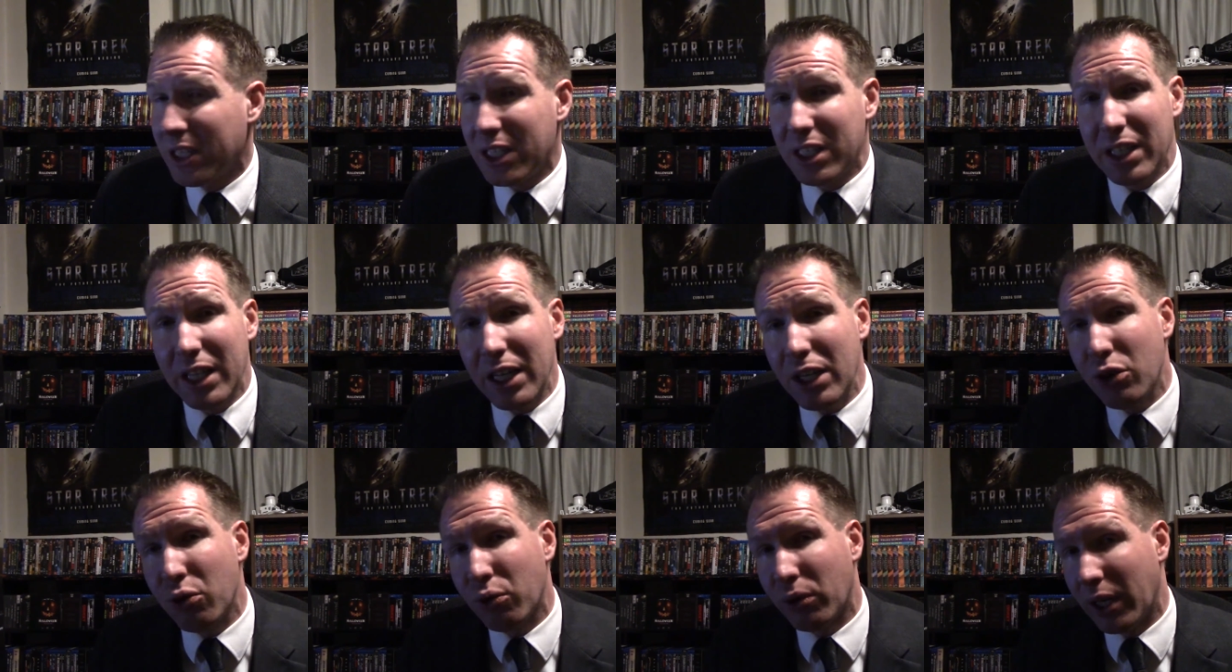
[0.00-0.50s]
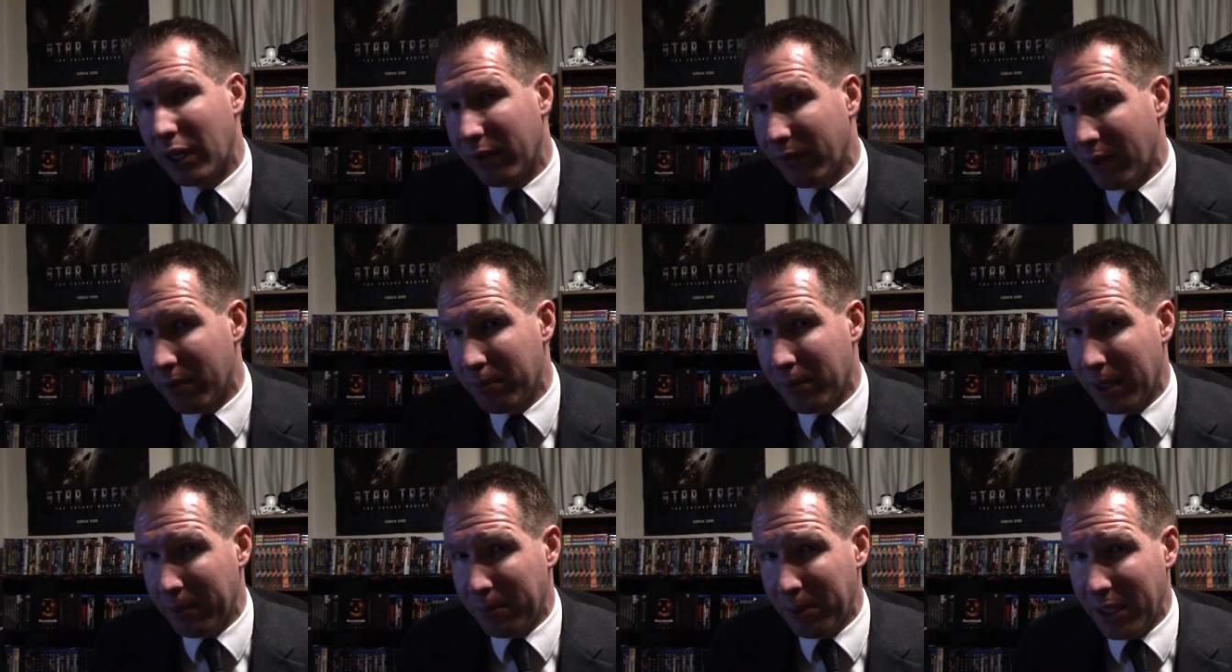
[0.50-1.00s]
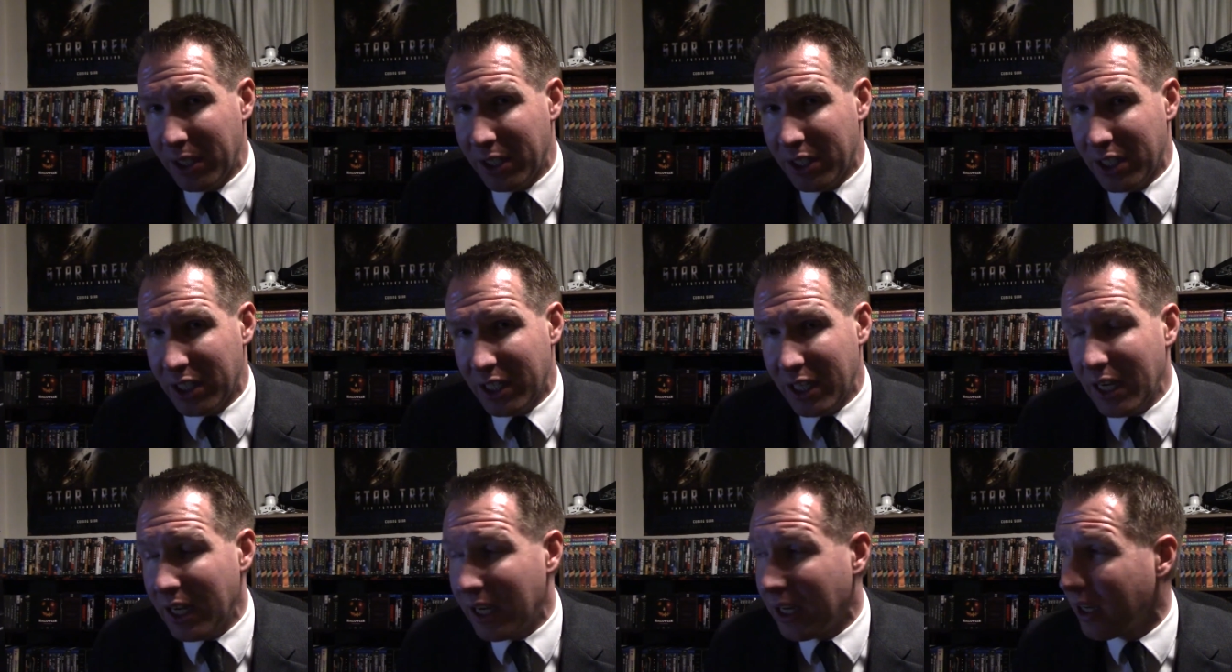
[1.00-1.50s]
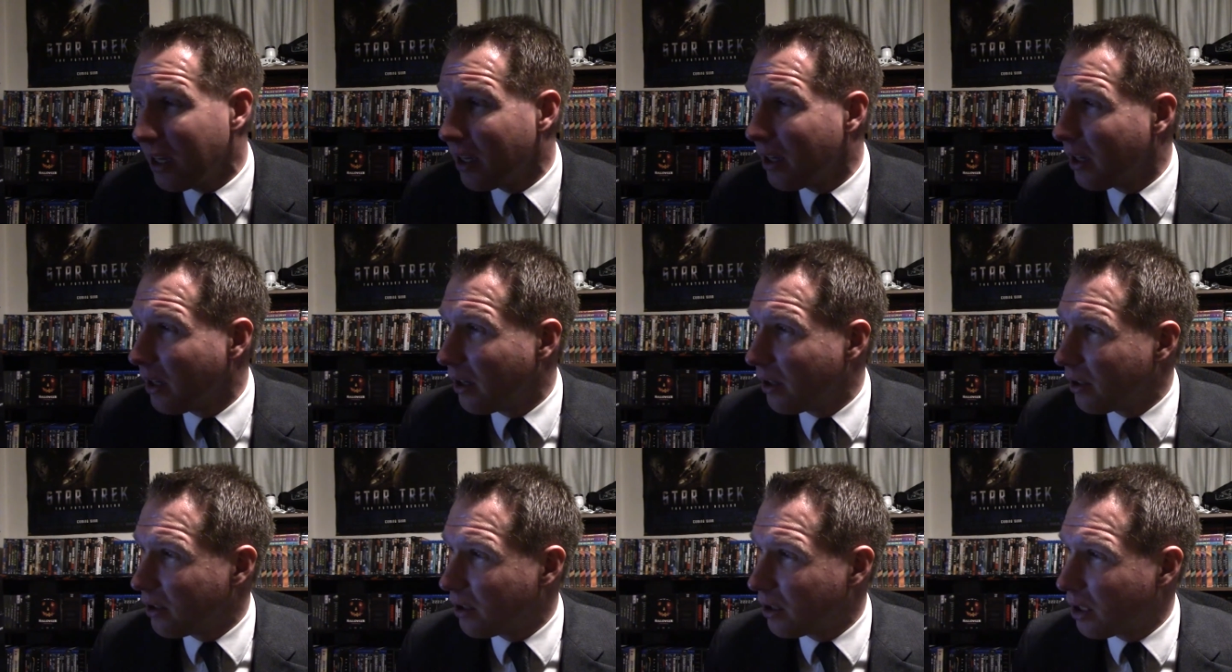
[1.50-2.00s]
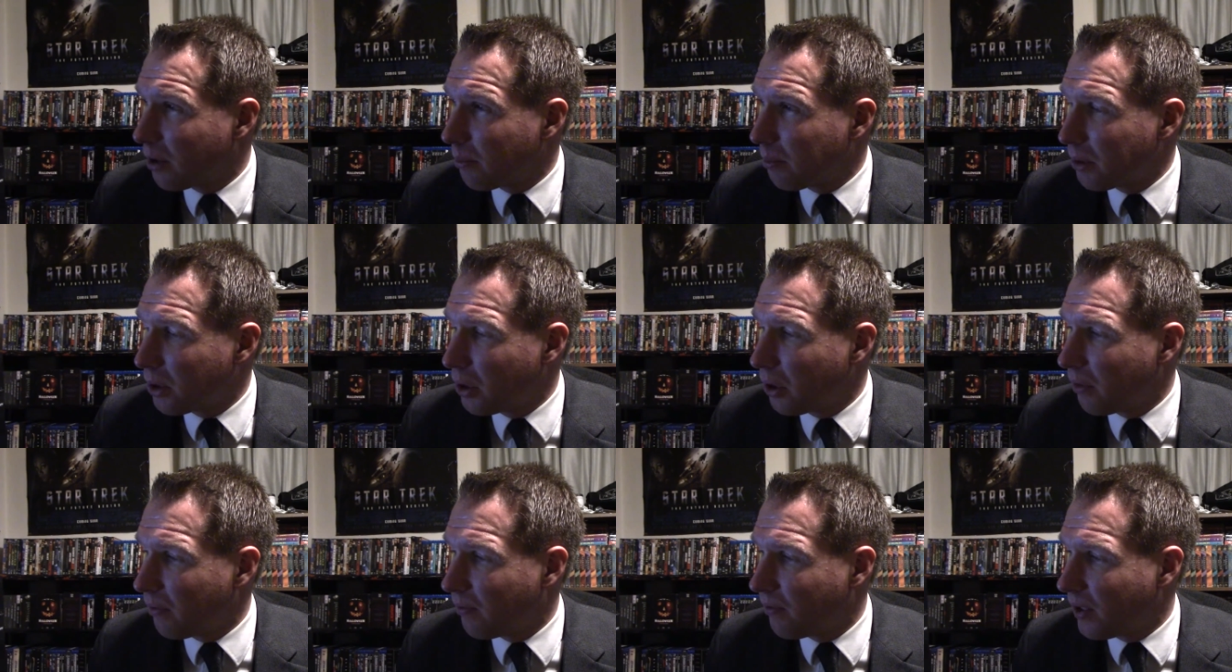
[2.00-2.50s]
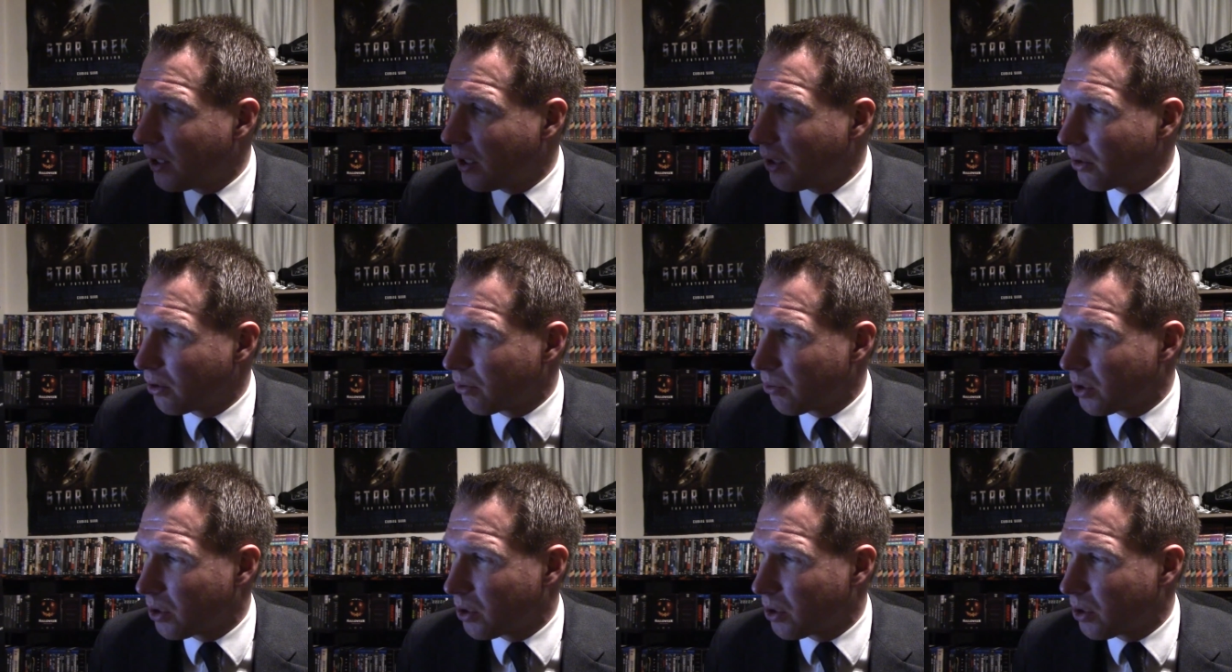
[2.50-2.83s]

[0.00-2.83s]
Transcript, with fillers: C drive on my PC to upload videos,